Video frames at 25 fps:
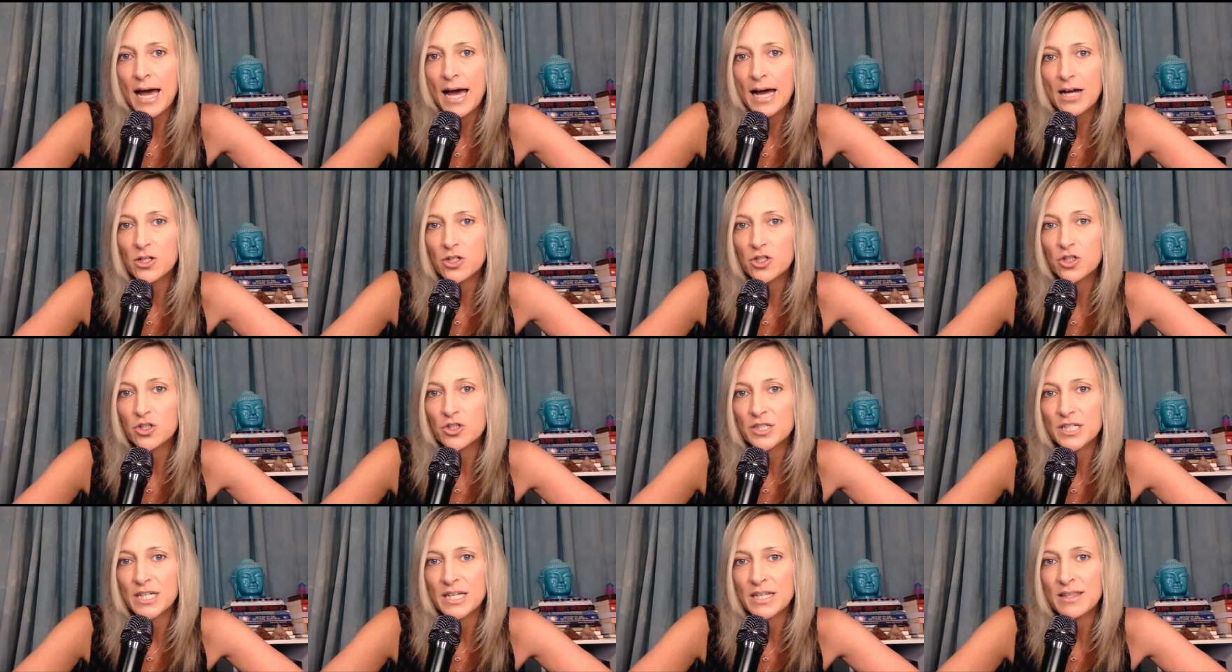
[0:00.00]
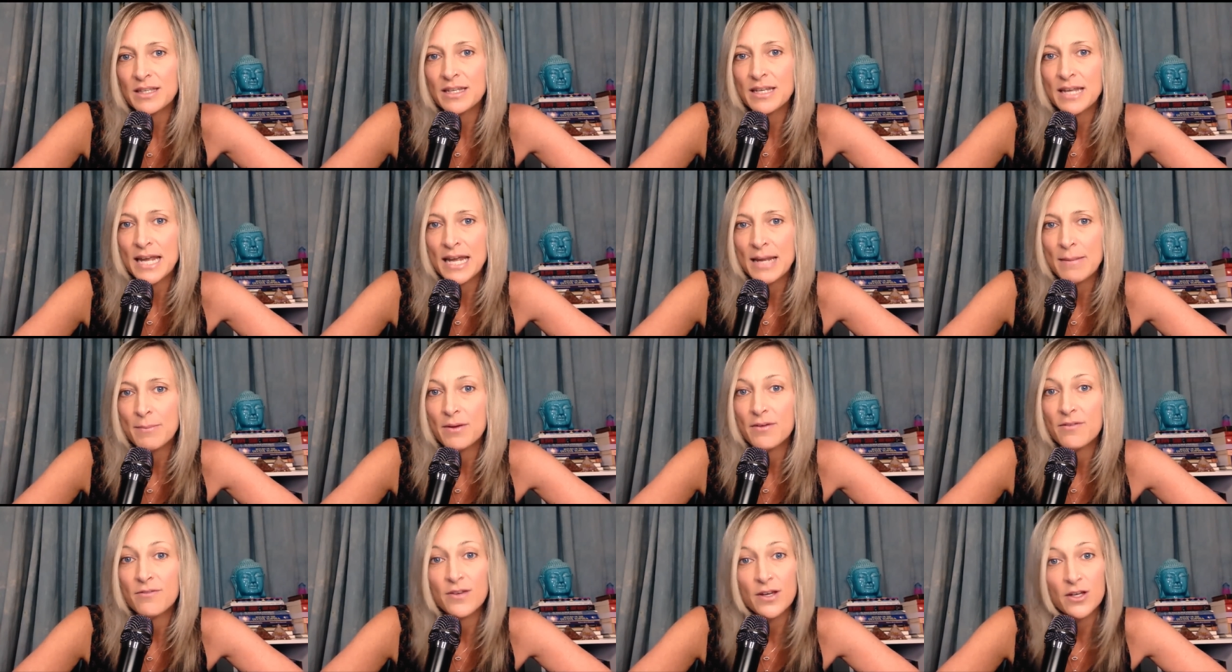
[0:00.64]
actually the
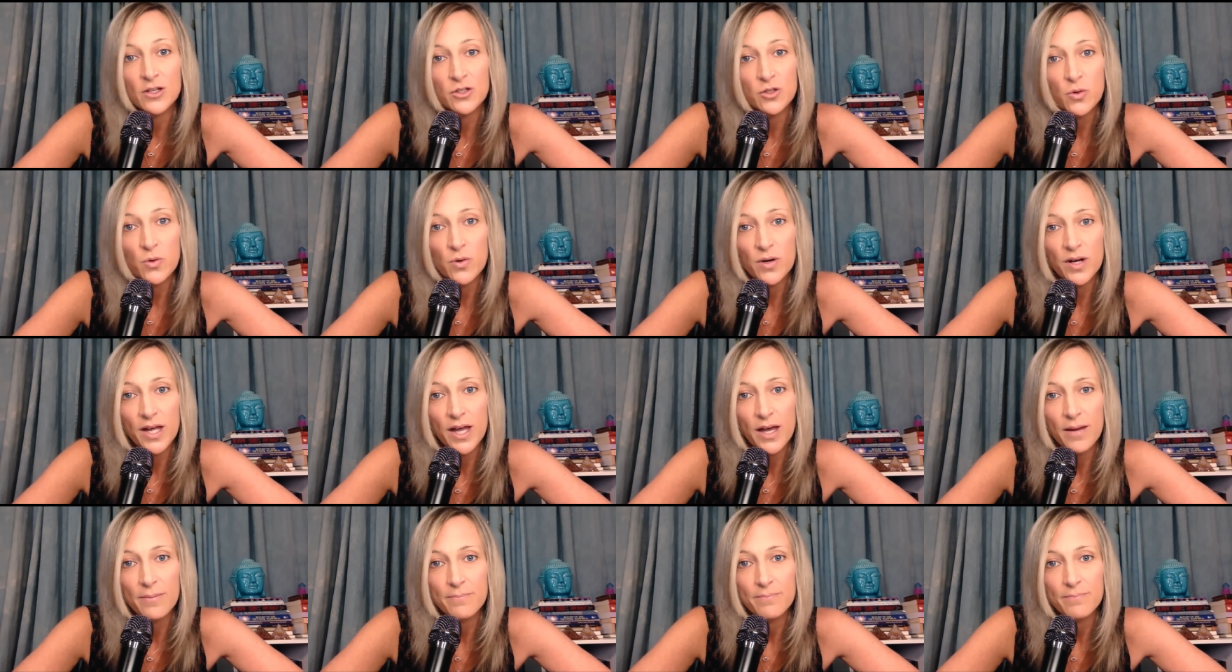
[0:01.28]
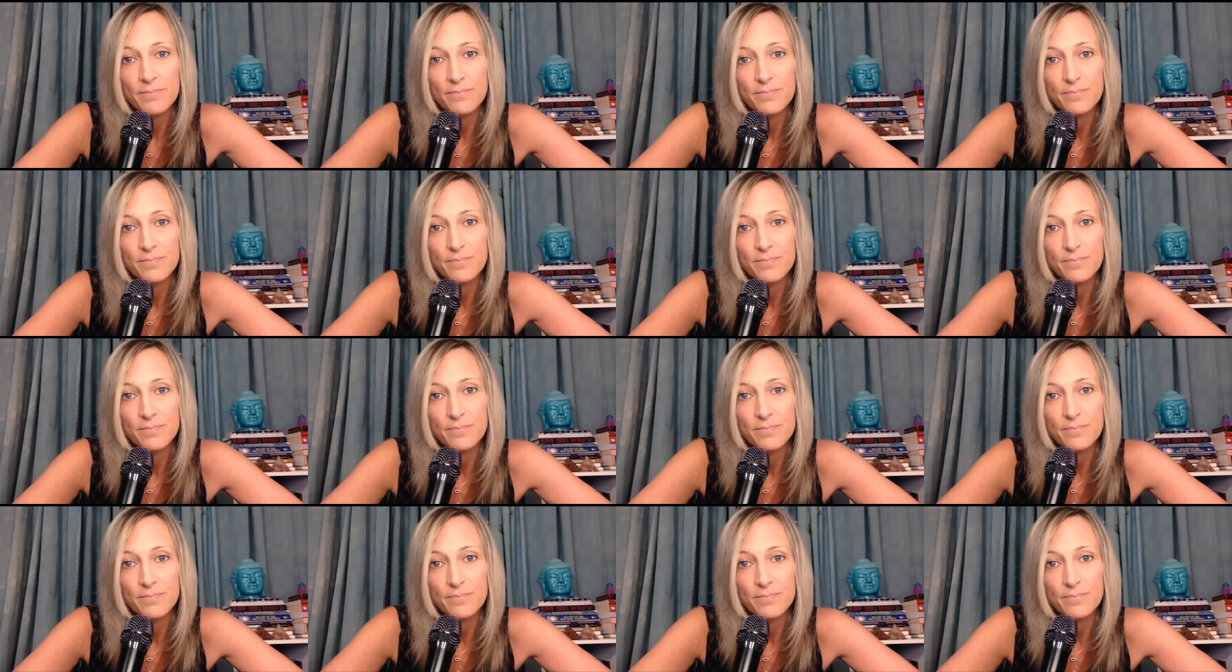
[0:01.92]
name Victoria,